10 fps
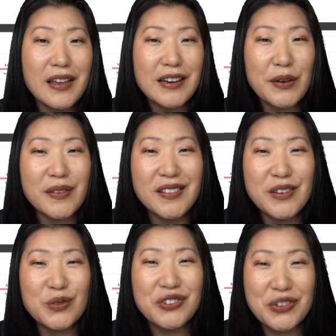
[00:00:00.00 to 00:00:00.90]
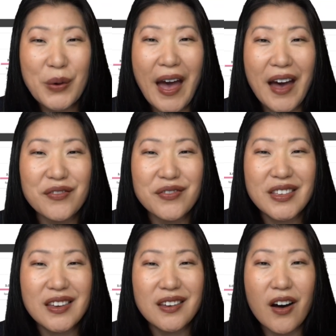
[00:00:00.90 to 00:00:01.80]
Now, since you do have
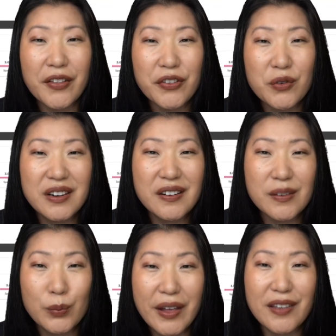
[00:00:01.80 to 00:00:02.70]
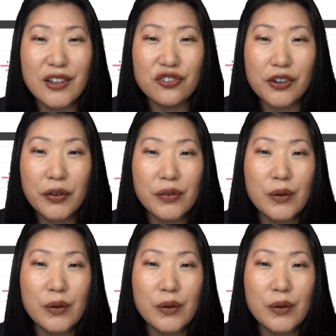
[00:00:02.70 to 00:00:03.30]
the on-screen display that shows